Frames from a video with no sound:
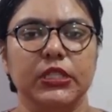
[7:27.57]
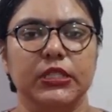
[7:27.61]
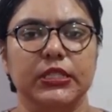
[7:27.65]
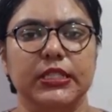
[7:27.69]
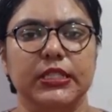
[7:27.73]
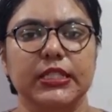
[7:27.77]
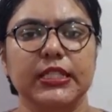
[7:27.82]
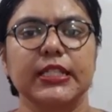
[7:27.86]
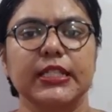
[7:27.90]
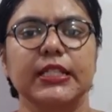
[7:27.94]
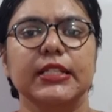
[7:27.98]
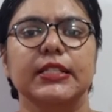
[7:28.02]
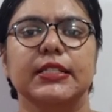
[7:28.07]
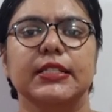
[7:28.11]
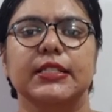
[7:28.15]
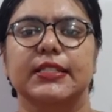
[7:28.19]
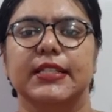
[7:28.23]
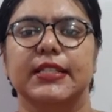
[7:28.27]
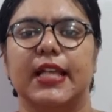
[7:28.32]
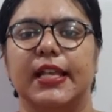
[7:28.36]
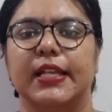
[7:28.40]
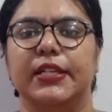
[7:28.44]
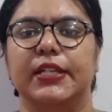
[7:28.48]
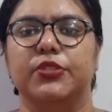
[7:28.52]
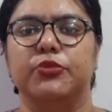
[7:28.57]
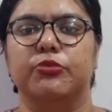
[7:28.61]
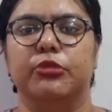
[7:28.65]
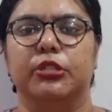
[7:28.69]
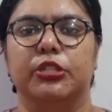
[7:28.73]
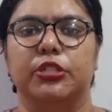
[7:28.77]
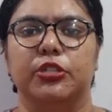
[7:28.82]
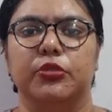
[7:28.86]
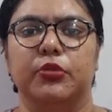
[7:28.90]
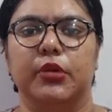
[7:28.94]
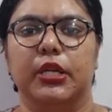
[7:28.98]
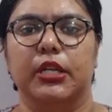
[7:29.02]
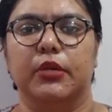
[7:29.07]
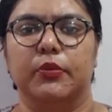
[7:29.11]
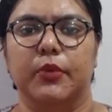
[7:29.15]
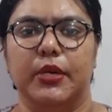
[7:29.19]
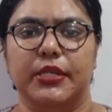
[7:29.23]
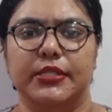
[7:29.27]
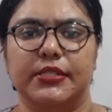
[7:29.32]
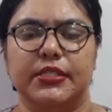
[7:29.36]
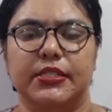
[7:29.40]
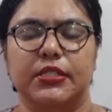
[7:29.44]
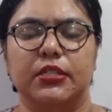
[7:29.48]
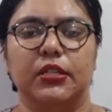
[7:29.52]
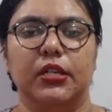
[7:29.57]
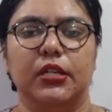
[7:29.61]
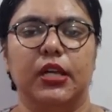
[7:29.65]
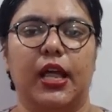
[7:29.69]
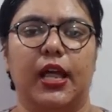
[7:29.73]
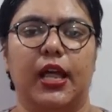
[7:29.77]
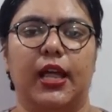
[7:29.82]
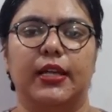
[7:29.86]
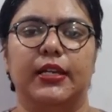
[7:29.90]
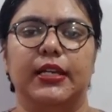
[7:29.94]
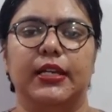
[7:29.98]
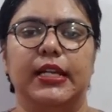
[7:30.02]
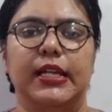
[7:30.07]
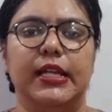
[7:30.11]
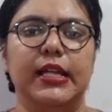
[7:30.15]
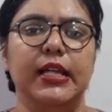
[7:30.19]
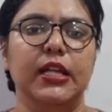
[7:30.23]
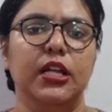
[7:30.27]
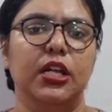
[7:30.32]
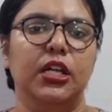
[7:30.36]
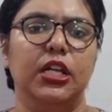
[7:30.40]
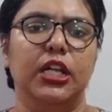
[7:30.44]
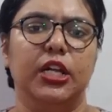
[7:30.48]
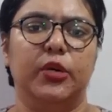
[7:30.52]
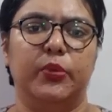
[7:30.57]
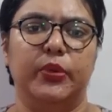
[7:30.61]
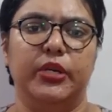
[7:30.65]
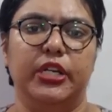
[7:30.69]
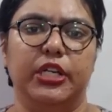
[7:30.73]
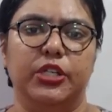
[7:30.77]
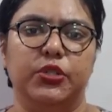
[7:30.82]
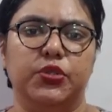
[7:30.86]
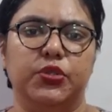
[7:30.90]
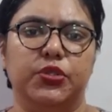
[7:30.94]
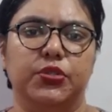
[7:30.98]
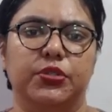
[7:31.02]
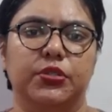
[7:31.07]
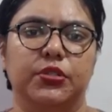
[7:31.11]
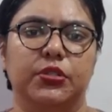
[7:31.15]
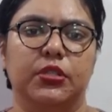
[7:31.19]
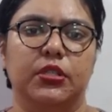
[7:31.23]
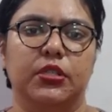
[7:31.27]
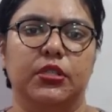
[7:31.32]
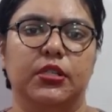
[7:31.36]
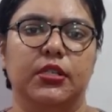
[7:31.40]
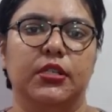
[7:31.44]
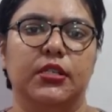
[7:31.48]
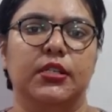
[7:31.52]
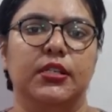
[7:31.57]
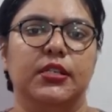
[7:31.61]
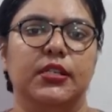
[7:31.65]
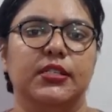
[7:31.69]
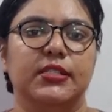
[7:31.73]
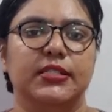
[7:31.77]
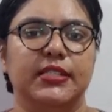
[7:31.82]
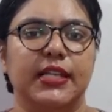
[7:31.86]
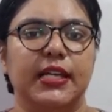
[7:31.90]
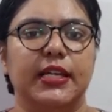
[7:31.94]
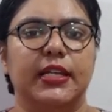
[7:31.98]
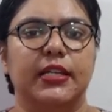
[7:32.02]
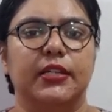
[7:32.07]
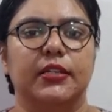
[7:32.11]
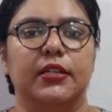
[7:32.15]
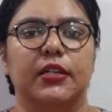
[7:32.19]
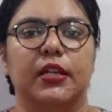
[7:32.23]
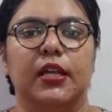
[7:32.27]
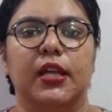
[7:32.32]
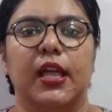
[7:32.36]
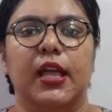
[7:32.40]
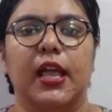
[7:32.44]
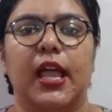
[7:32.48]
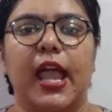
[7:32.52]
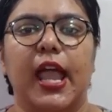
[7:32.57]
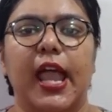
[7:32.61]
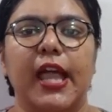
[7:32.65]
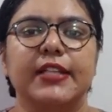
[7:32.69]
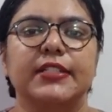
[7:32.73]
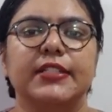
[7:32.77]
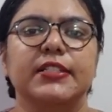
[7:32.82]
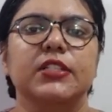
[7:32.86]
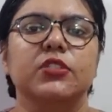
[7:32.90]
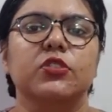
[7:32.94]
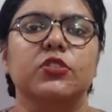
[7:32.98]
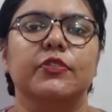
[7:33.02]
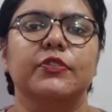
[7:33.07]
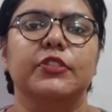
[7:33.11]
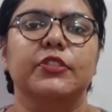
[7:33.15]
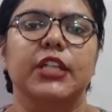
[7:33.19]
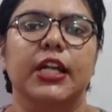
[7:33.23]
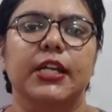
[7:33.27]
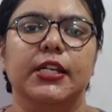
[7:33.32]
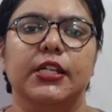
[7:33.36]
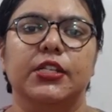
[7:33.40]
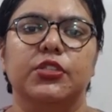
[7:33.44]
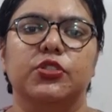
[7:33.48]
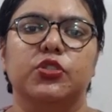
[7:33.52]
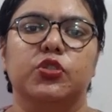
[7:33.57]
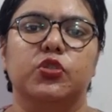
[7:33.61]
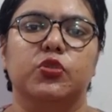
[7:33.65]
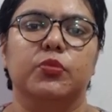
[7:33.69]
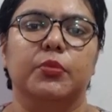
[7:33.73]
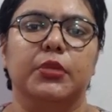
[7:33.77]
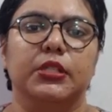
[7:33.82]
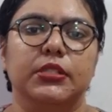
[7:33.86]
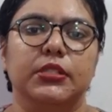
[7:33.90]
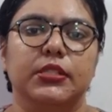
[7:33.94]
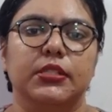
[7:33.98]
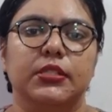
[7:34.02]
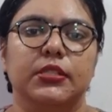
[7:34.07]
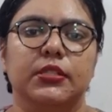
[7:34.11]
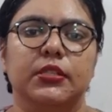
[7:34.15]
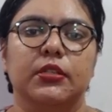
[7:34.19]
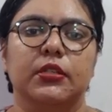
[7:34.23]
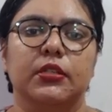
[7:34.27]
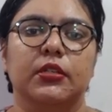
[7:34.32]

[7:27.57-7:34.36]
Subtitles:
D. Selling to a new investor, and E. Liquidation. Second, exit of debt instruments.